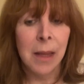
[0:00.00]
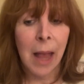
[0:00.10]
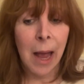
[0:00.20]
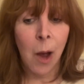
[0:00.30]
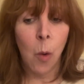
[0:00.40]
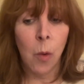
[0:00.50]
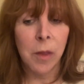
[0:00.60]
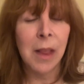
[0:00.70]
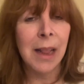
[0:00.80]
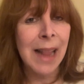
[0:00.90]
Now,
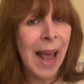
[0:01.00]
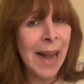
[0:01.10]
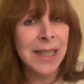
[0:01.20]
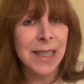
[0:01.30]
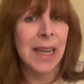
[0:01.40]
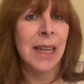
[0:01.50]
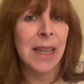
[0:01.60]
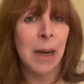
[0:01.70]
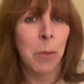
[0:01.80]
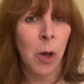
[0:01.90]
the last thing
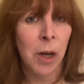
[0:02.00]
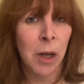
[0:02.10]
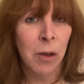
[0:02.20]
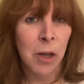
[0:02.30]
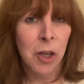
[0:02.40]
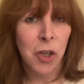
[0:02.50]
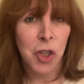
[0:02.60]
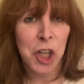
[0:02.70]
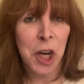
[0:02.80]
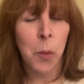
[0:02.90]
that I'm going to
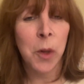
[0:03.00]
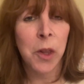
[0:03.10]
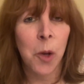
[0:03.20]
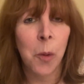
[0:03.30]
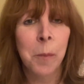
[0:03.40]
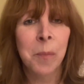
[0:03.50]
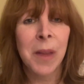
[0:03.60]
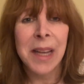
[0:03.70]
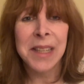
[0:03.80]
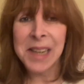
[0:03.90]
share with you
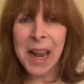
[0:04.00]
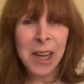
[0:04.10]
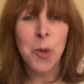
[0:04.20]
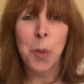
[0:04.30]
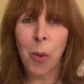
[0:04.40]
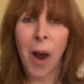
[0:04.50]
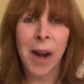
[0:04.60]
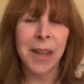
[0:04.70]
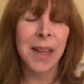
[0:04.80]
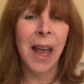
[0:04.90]
is an actual
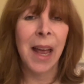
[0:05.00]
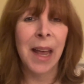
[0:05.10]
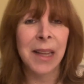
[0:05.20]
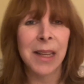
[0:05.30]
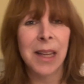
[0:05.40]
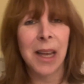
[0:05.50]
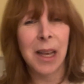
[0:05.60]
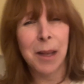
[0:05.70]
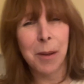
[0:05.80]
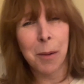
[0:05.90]
product, and
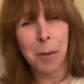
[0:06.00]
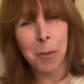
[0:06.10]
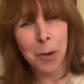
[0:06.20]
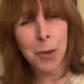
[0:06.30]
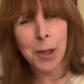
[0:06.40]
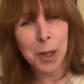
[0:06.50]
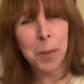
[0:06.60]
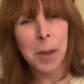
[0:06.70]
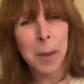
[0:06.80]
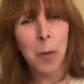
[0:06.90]
I'm going to talk a little
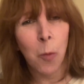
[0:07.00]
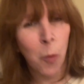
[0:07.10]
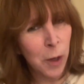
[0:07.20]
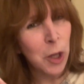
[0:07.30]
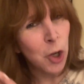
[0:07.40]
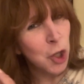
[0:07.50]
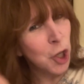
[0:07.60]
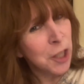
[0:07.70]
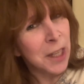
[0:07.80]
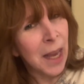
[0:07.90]
bit about what you
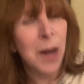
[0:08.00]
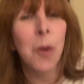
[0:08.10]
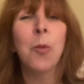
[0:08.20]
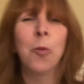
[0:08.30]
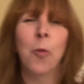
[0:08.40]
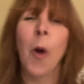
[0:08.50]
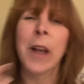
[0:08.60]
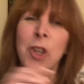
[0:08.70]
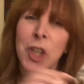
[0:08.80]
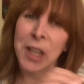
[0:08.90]
shouldn't get and why
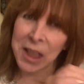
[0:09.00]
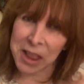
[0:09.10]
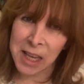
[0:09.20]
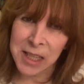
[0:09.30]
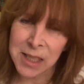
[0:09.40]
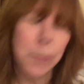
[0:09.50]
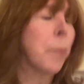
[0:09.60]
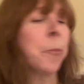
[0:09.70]
you should get this.